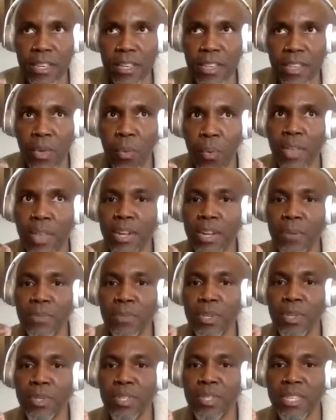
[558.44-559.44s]
in the way that
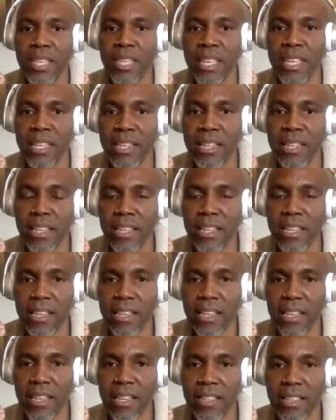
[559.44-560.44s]
I'm using it,
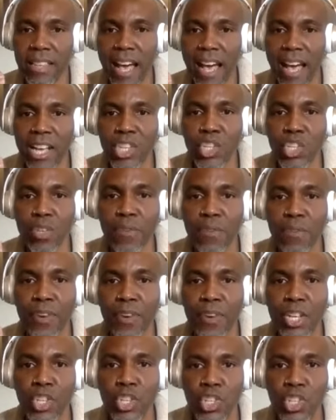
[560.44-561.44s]
is actually
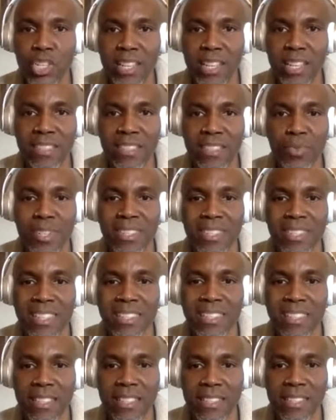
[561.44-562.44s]
friction. It's
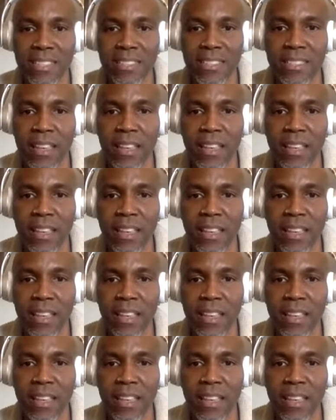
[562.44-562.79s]
resistance.